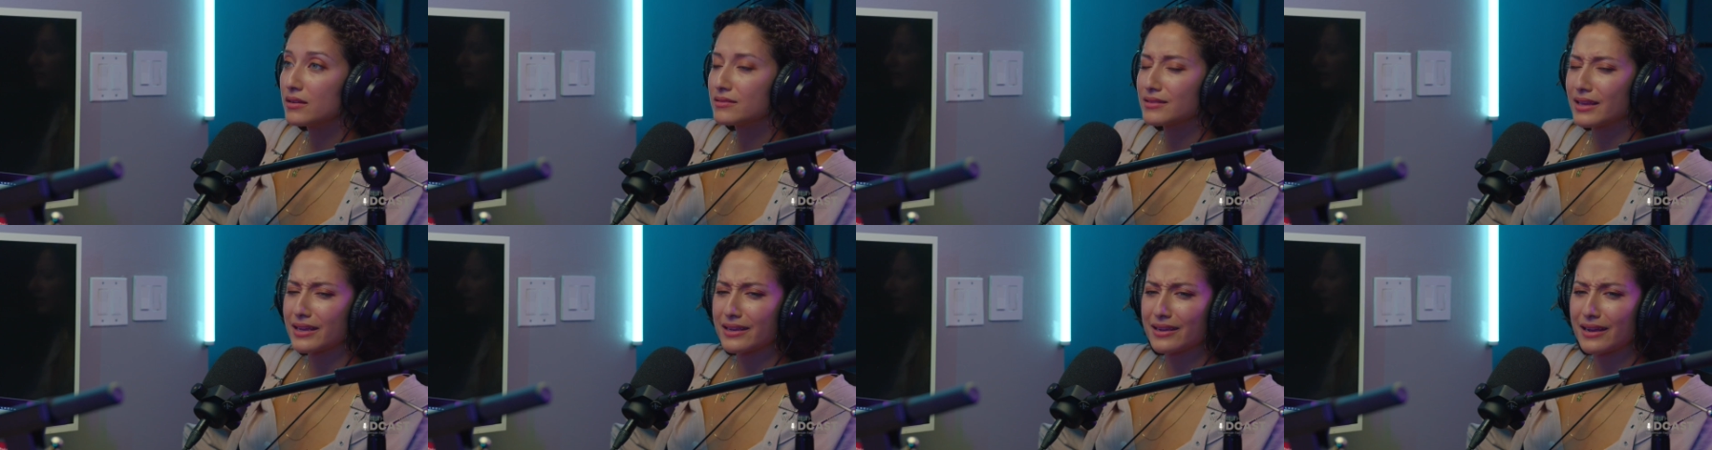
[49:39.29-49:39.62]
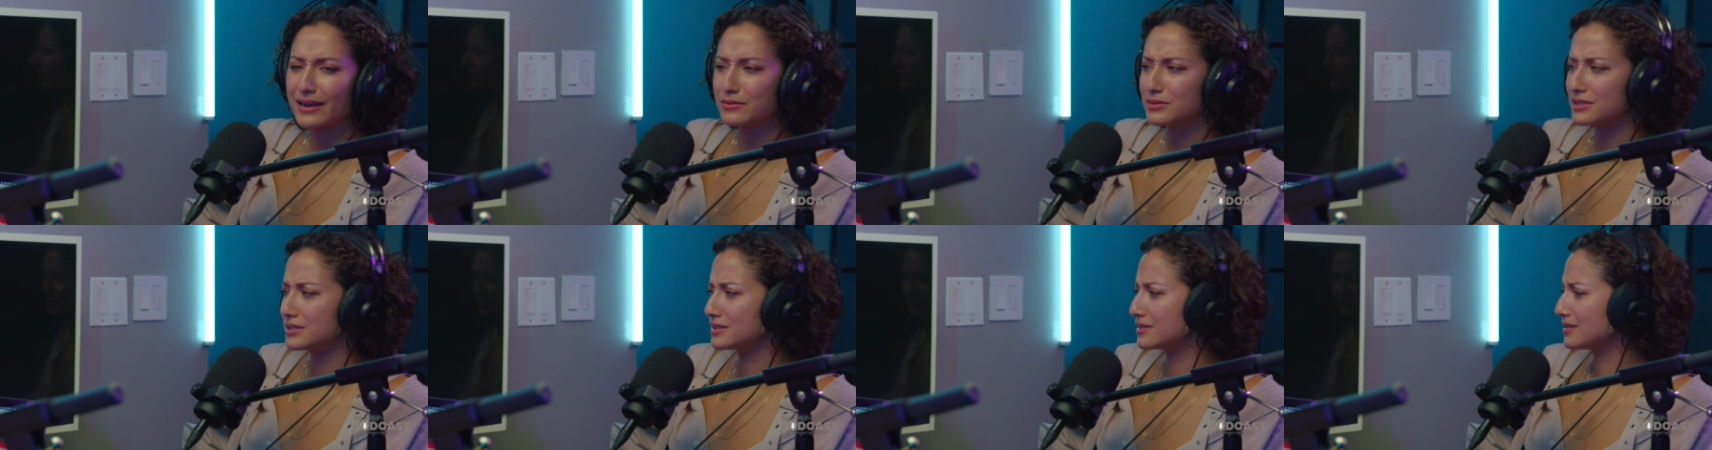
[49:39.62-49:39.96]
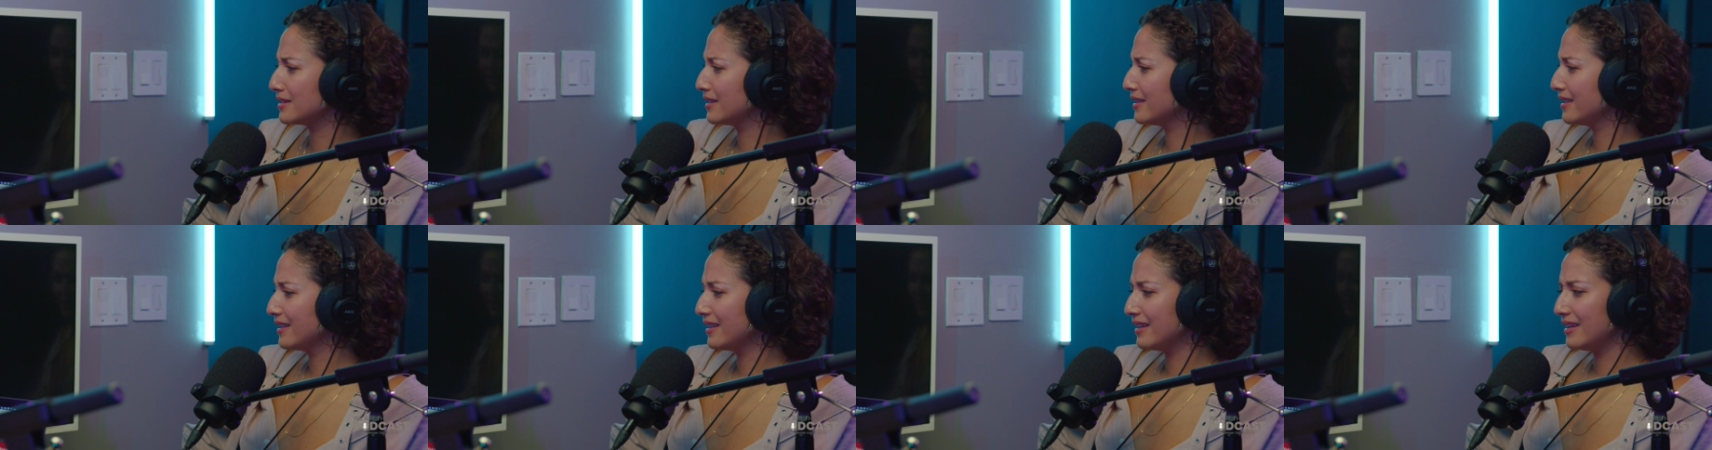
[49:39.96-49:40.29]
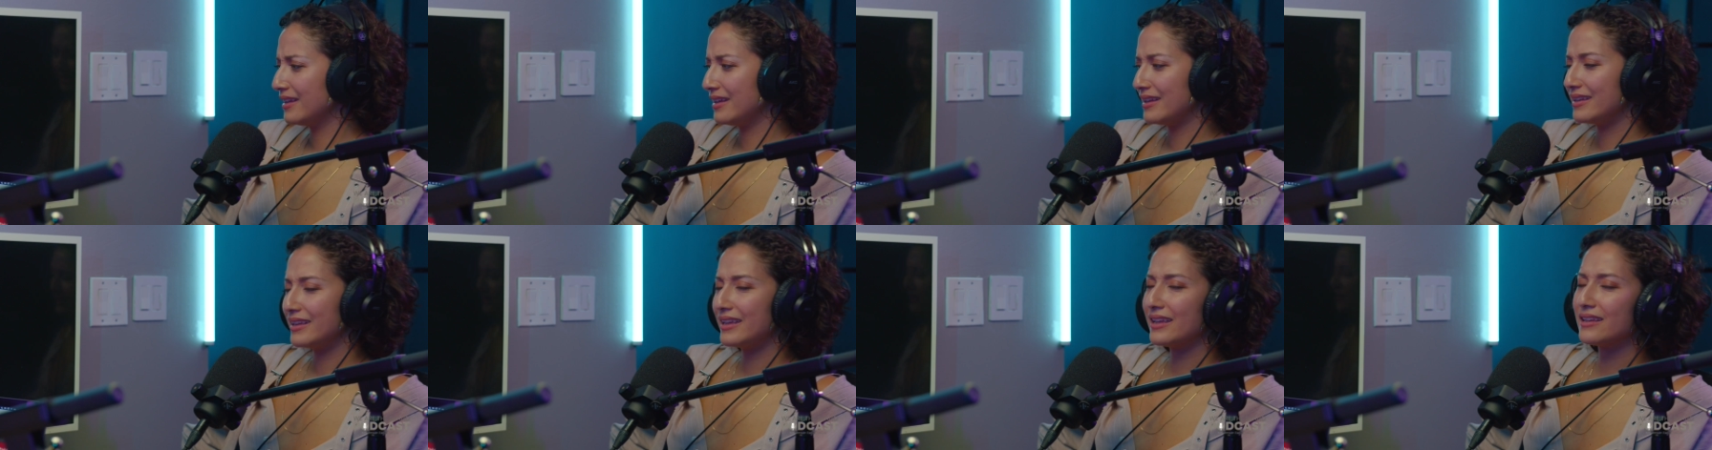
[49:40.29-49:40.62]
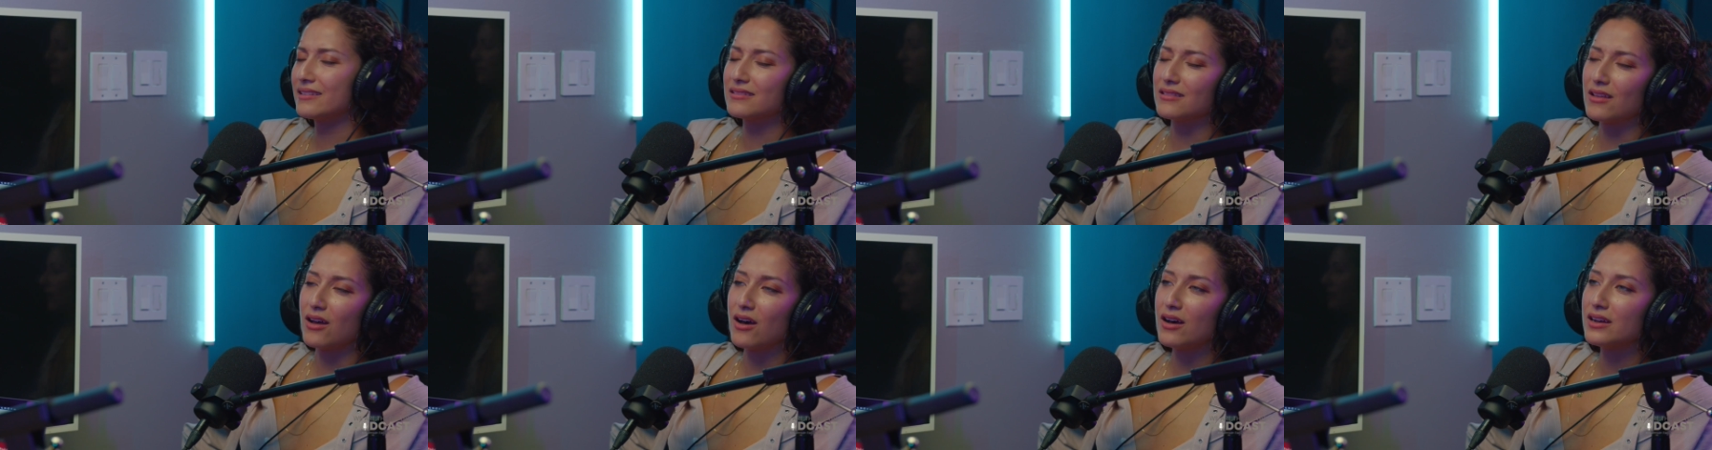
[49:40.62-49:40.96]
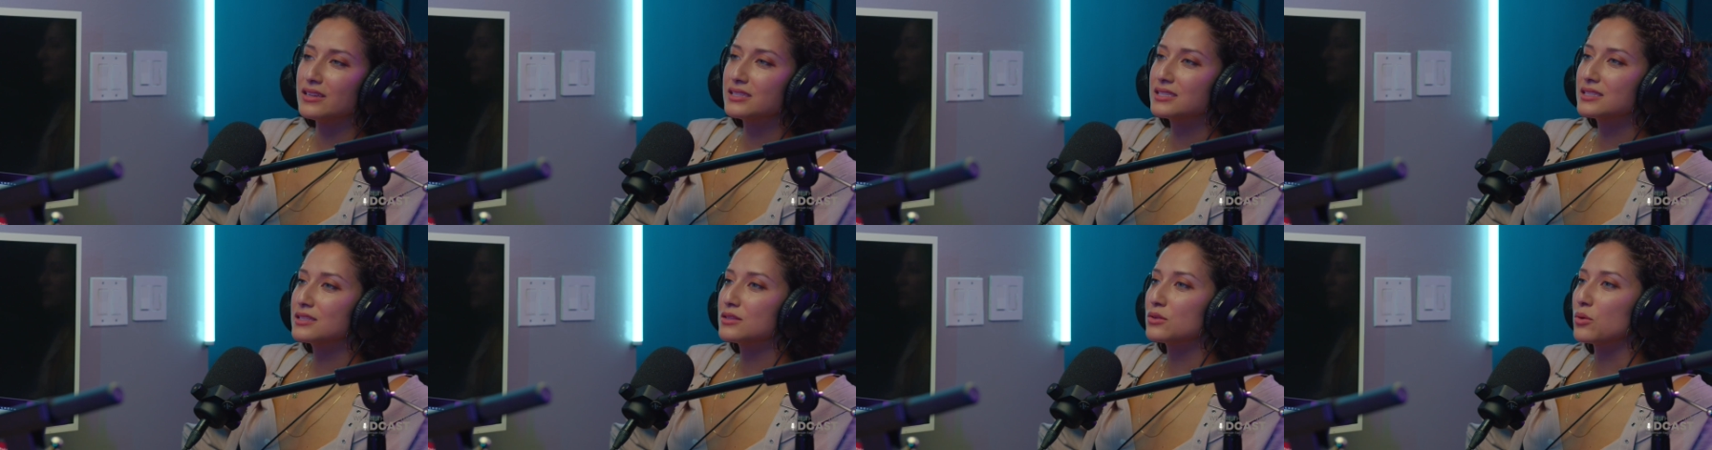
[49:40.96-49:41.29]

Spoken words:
Like I was getting lost in